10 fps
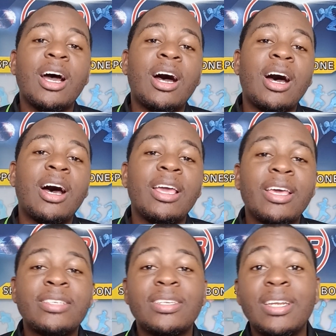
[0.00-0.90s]

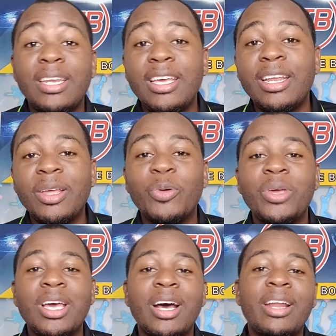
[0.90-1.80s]
Yes, indeed,
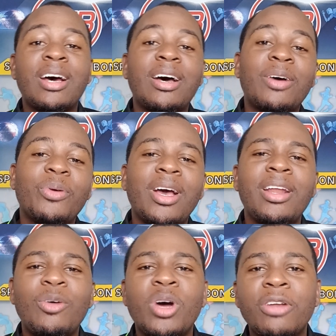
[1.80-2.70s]
we had
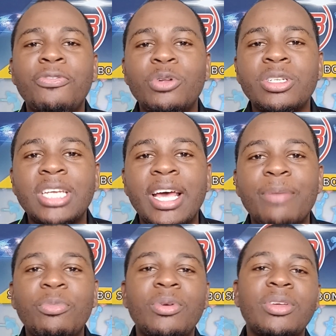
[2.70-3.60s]
a wonderful
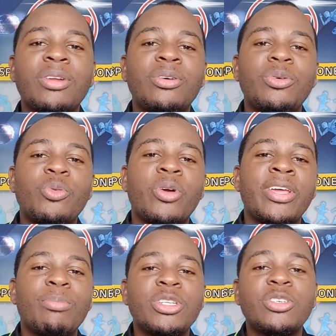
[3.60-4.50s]
time, you know. We were
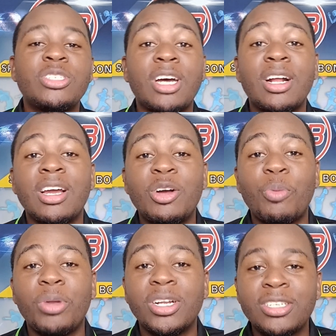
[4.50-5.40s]
able to tackle a
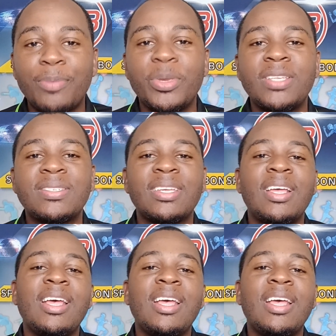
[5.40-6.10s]
couple of topics.